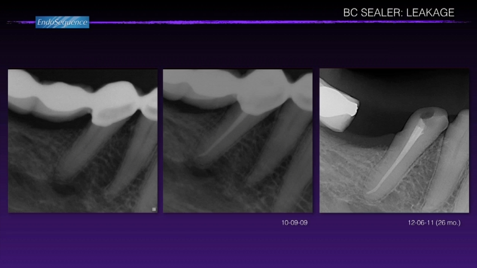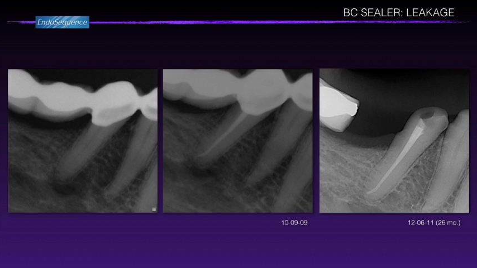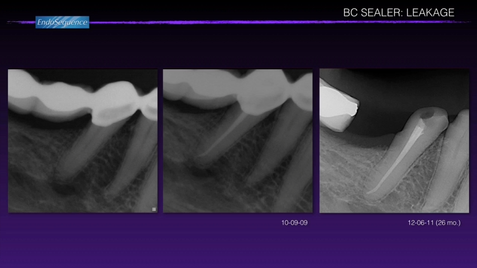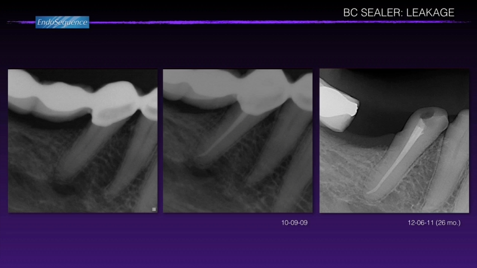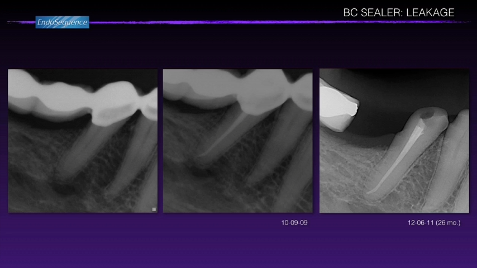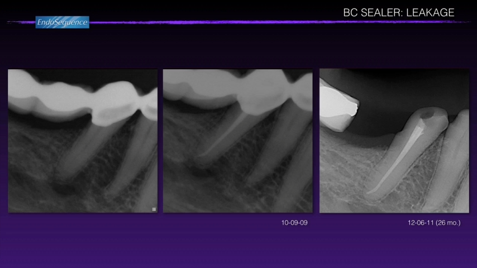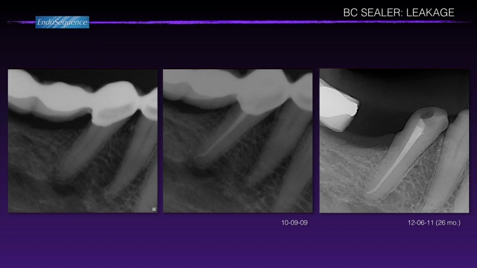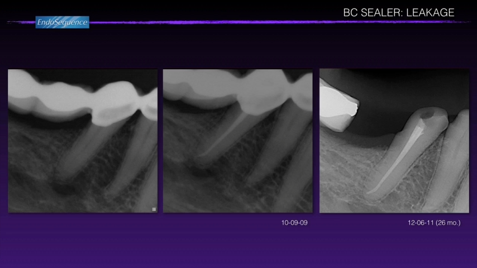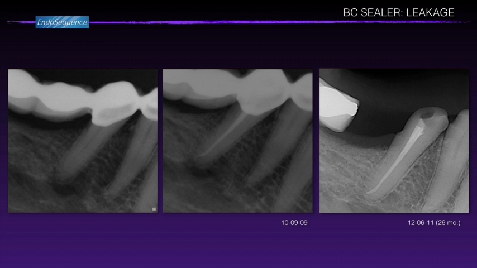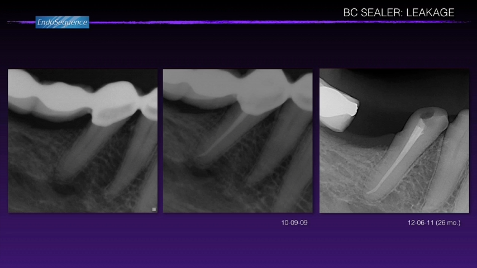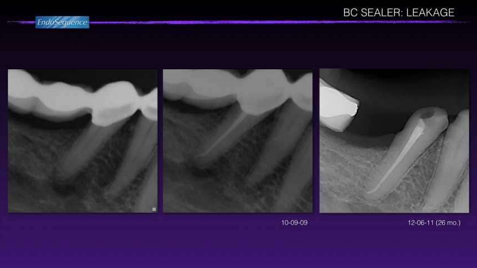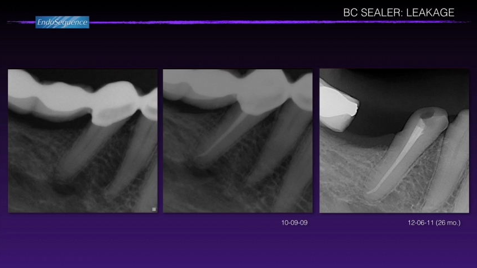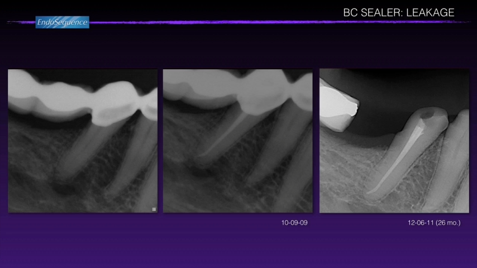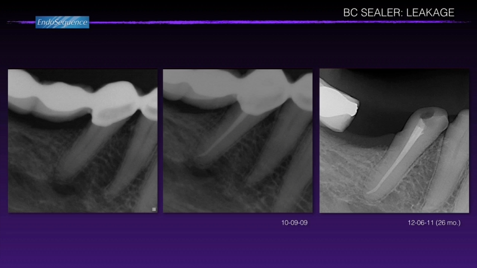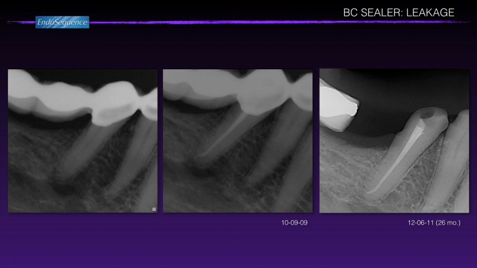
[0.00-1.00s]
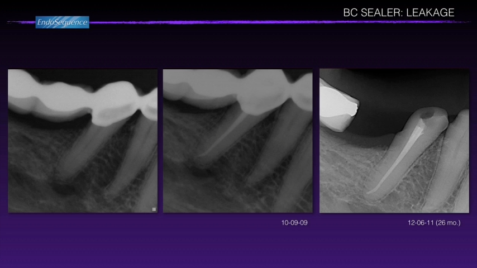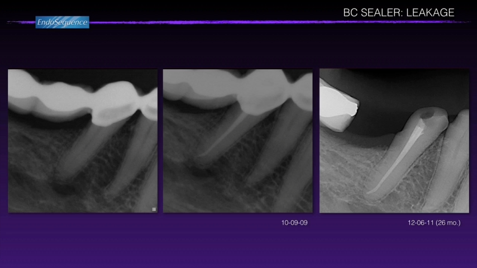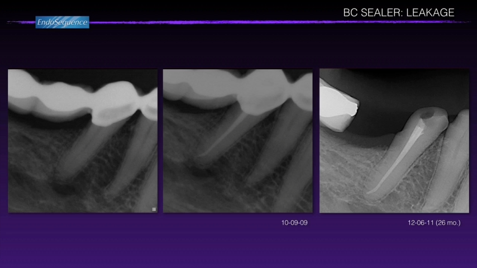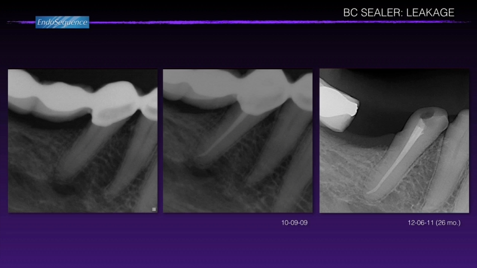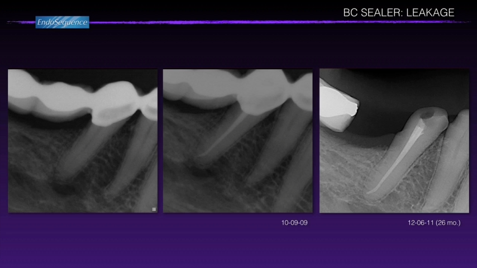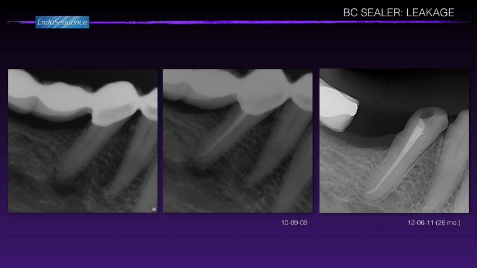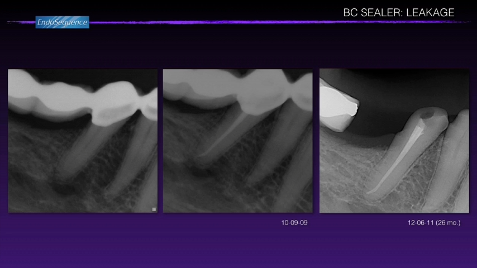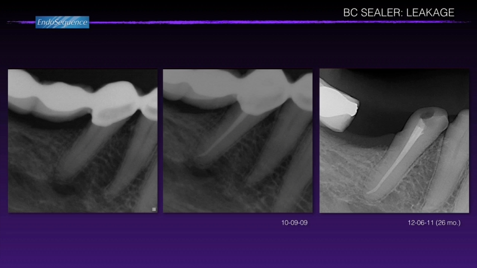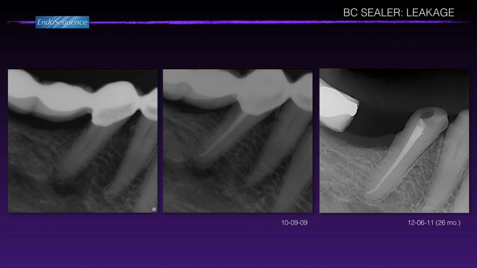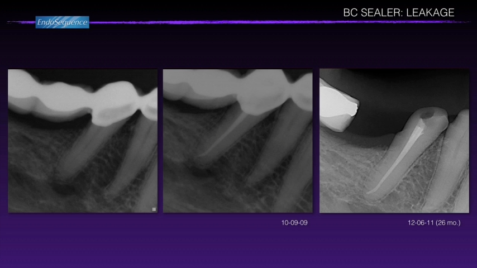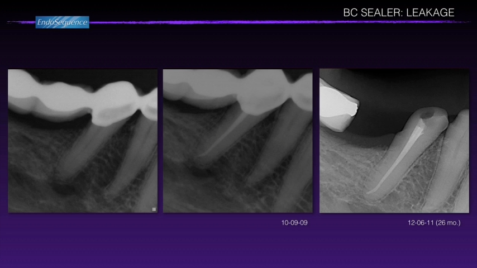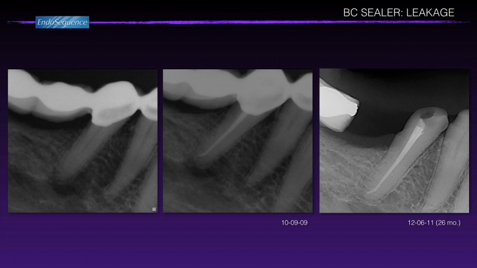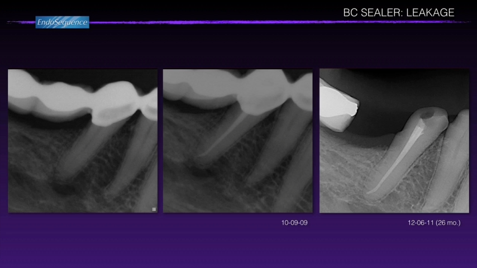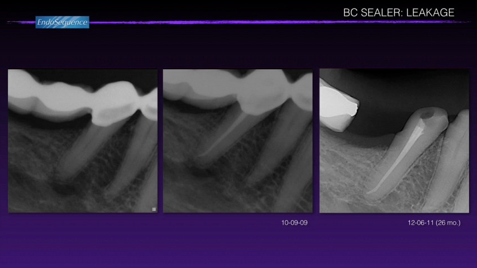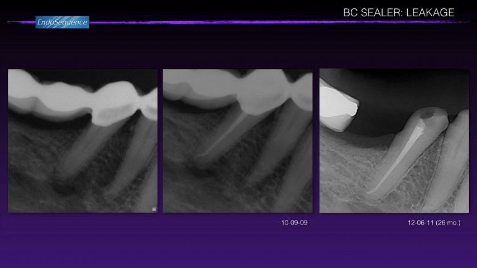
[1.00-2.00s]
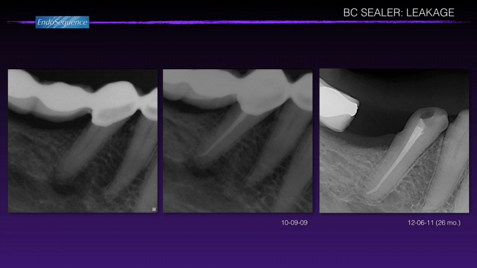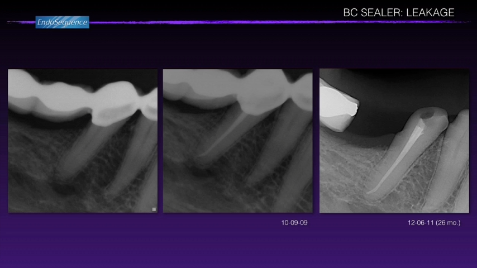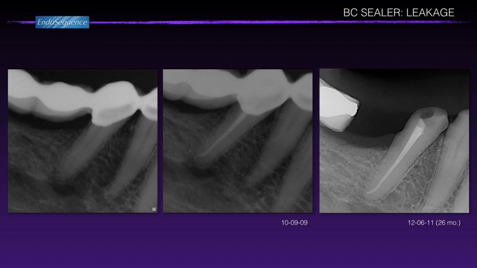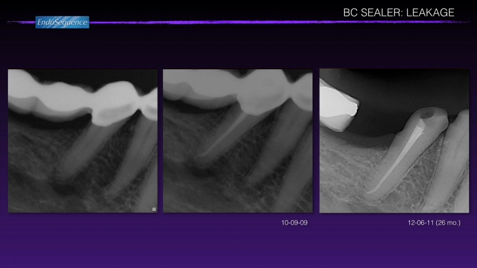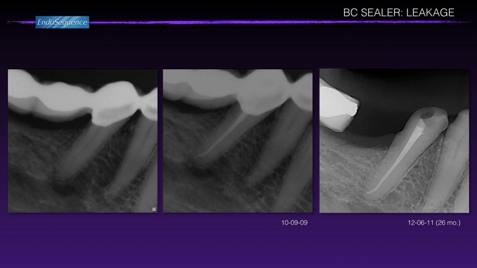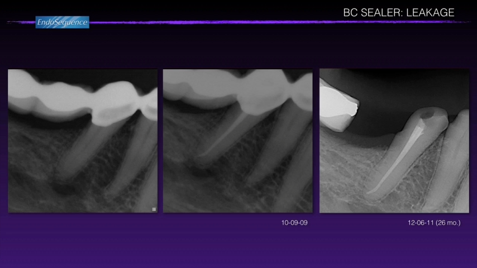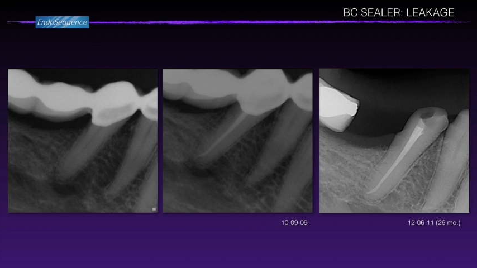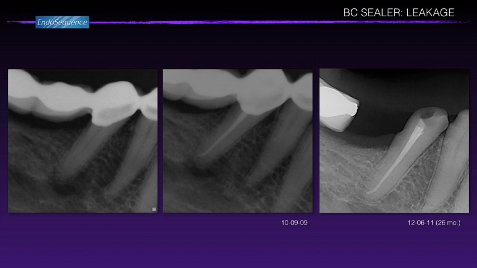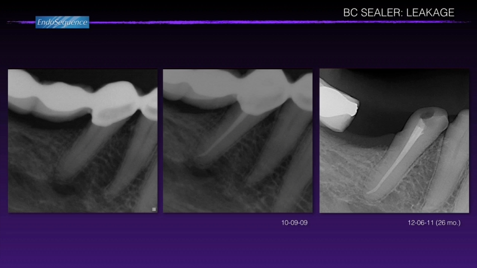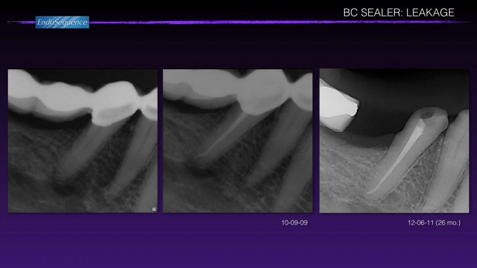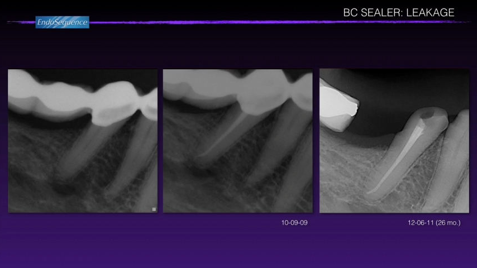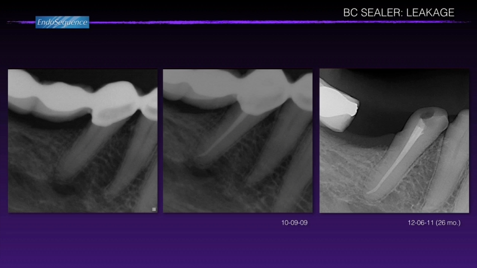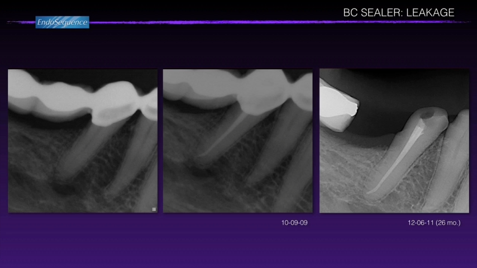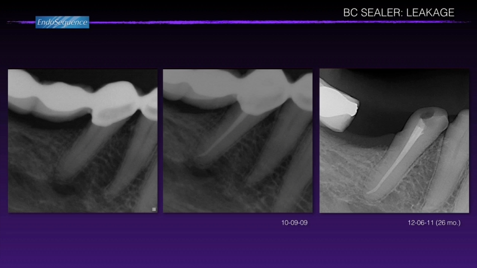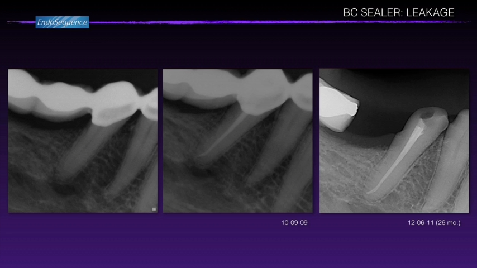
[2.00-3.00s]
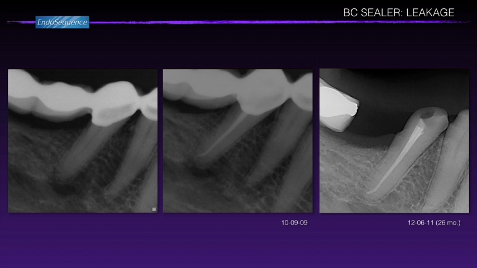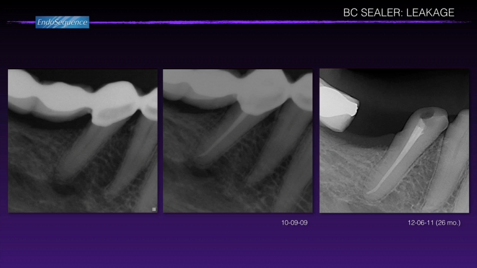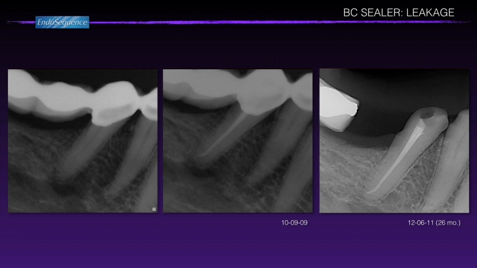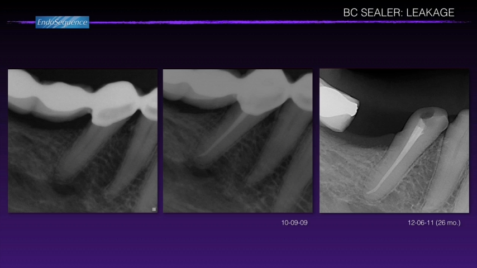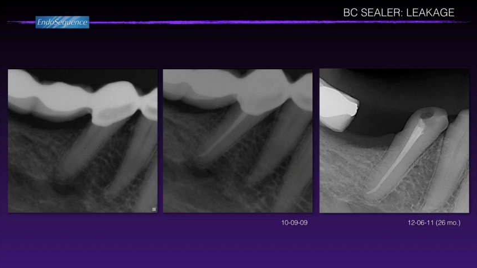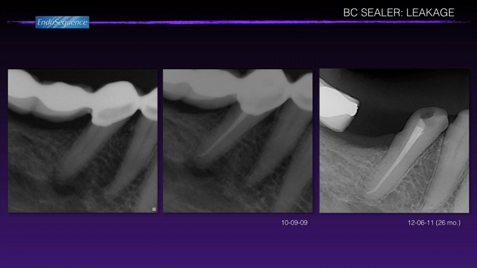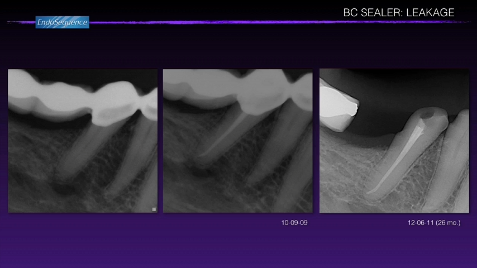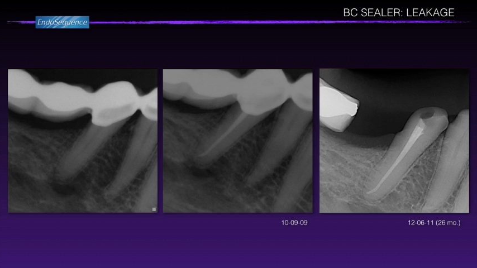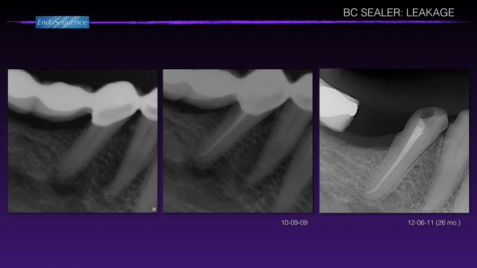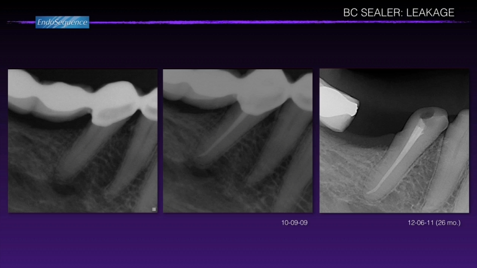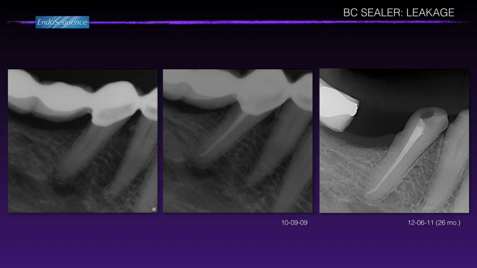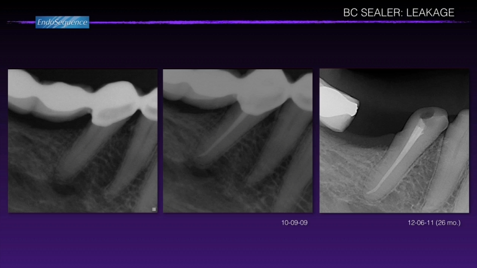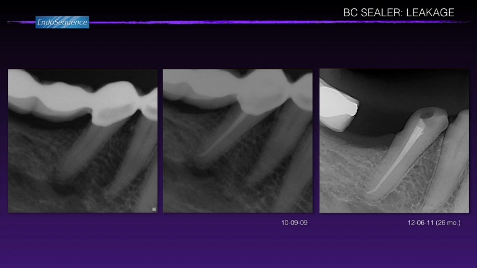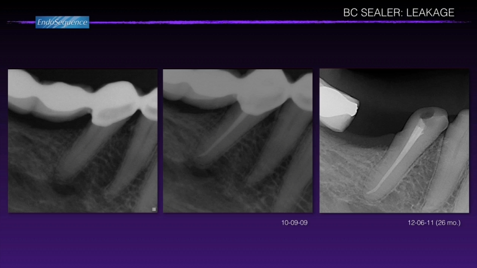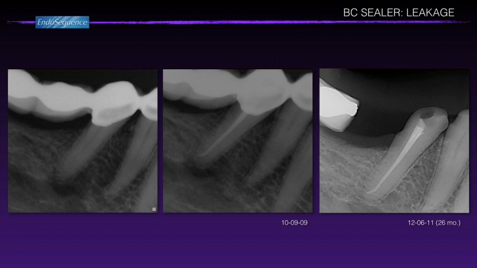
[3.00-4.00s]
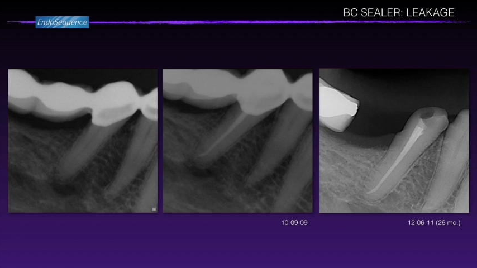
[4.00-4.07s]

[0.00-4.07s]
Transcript: No face is visible, so there are no lips to read.